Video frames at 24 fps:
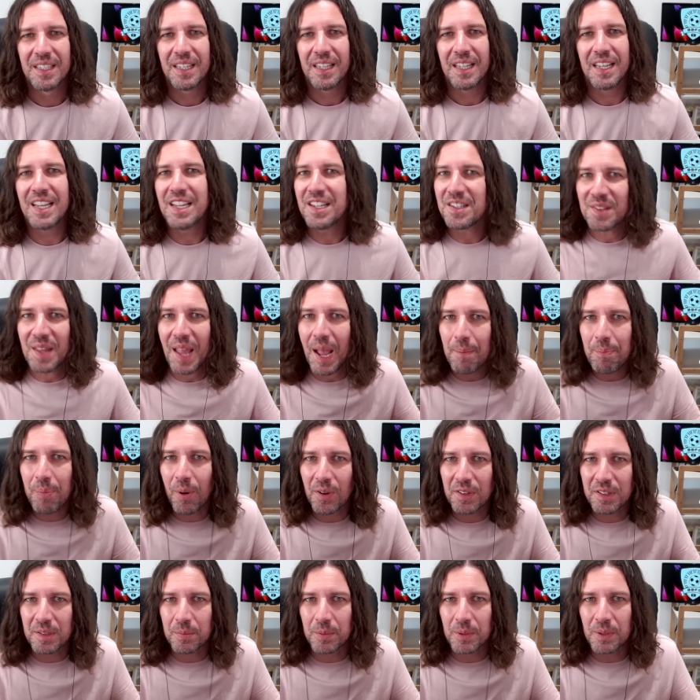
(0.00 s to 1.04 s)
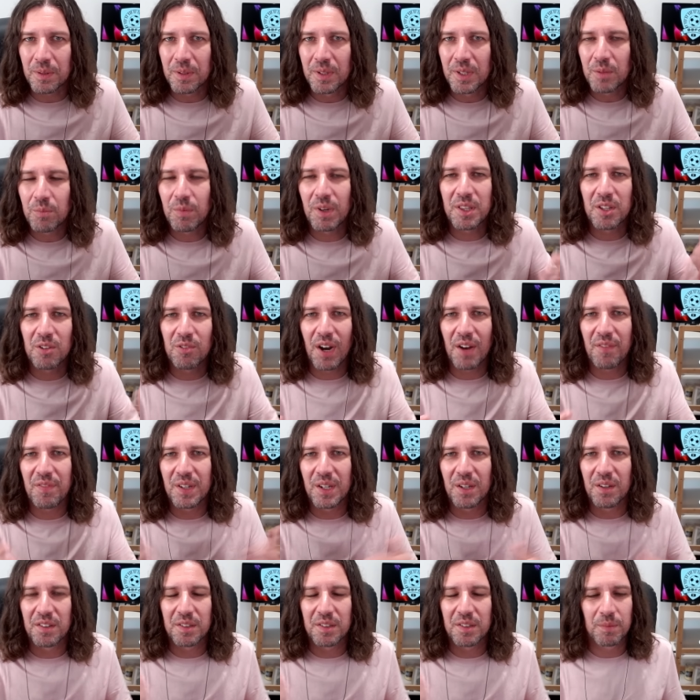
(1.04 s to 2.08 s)
Is that possible with the
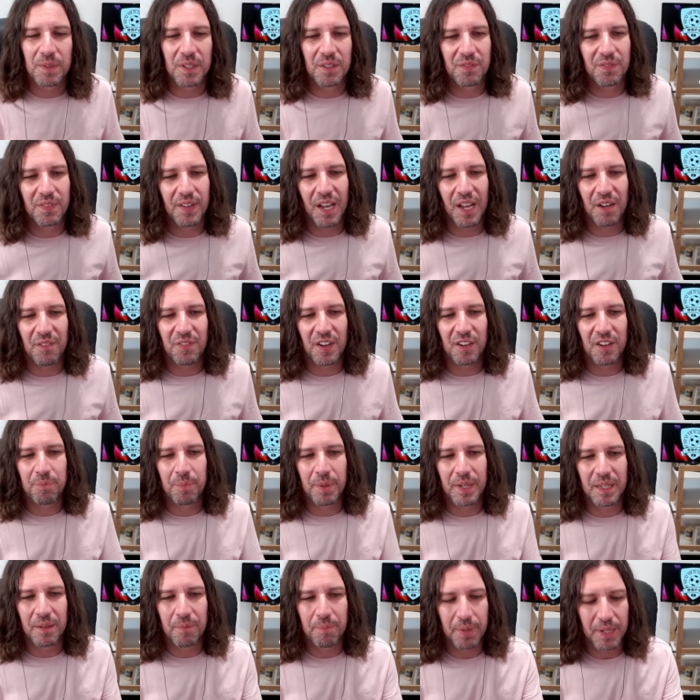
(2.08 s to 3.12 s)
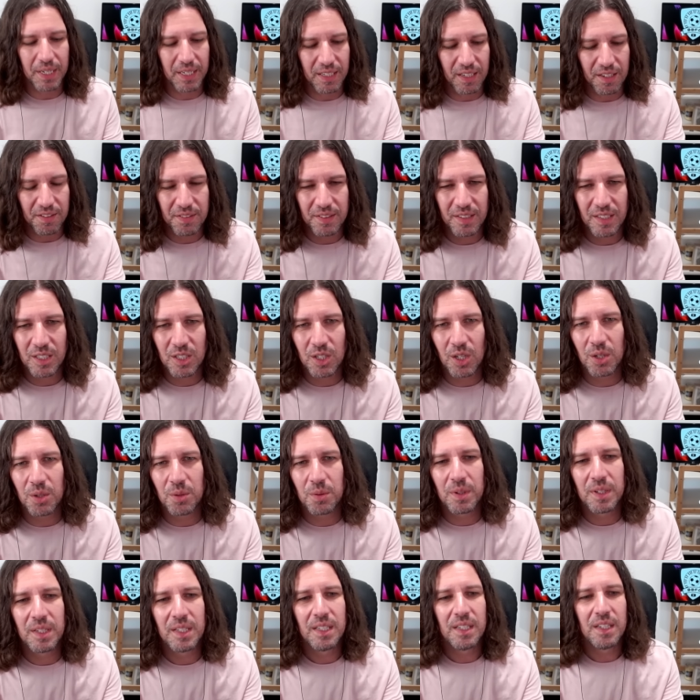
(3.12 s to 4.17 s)
revenues and with FFP and PNS? You
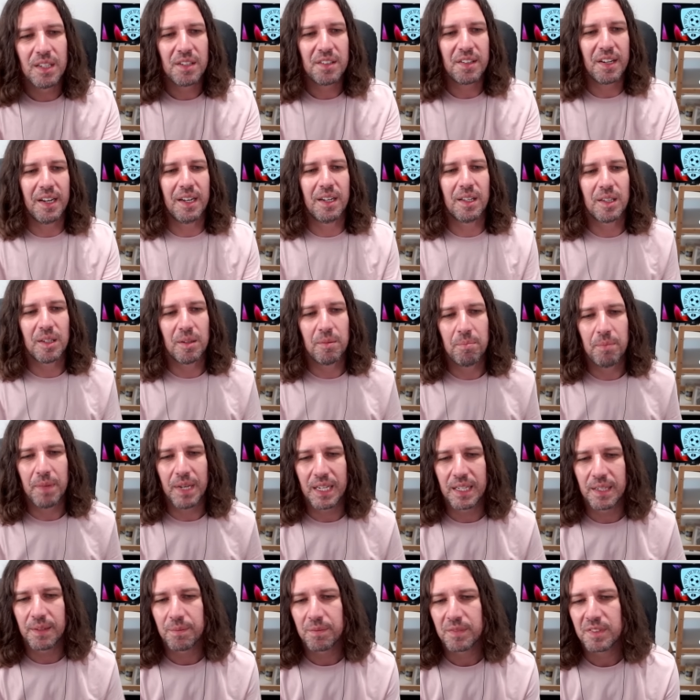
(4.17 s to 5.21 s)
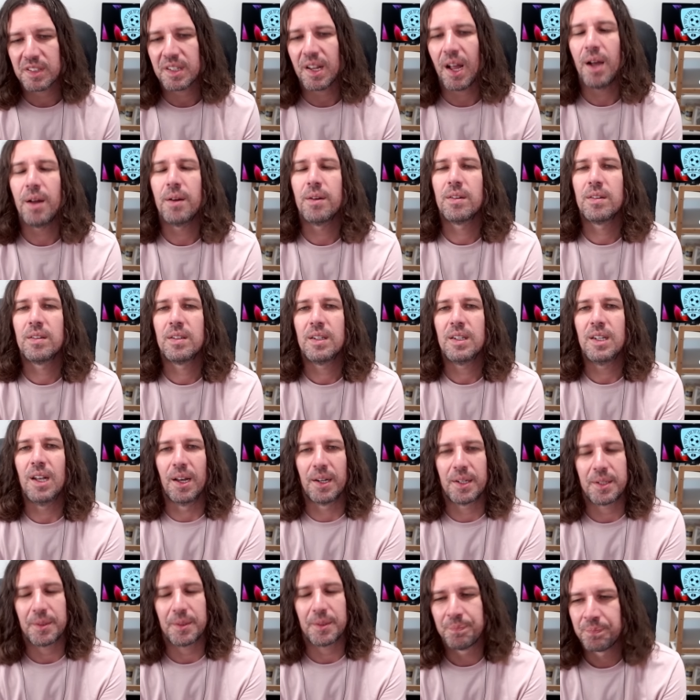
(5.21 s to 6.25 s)
tell me. So look,
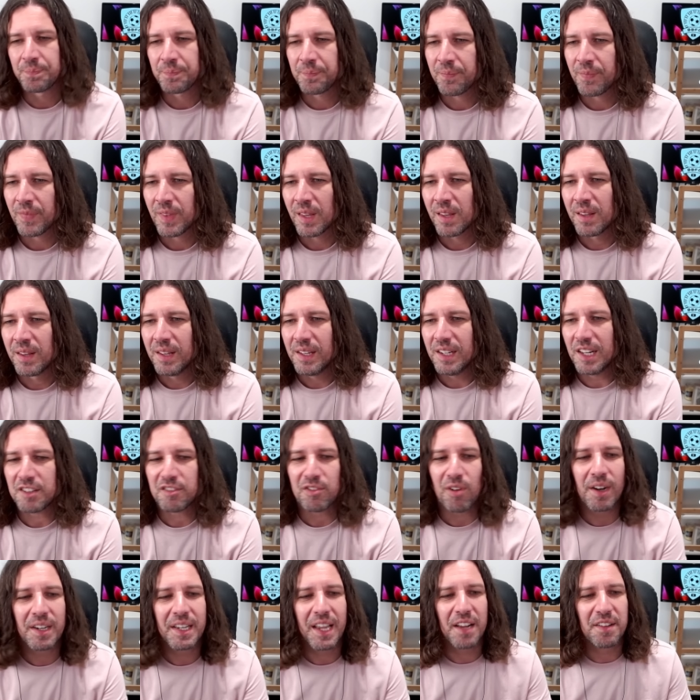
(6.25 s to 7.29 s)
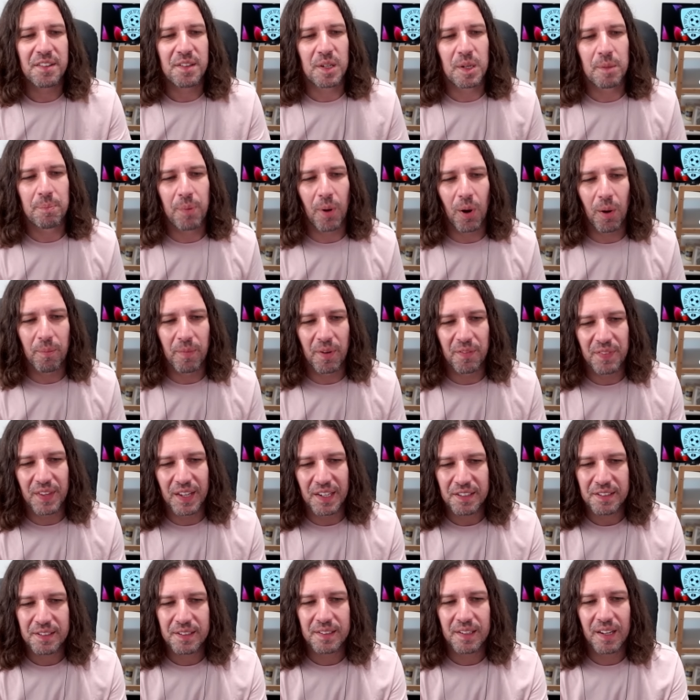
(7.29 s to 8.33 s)
let's try and get to the bottom of
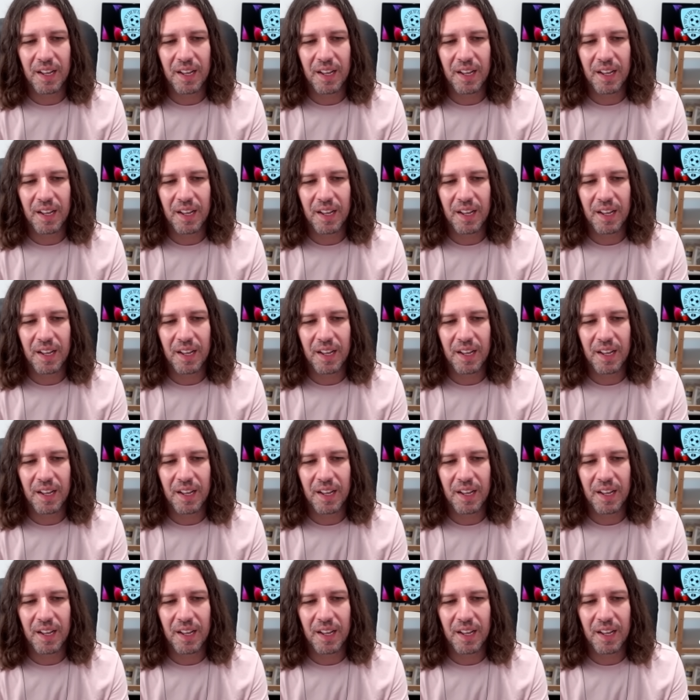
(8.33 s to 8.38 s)
this.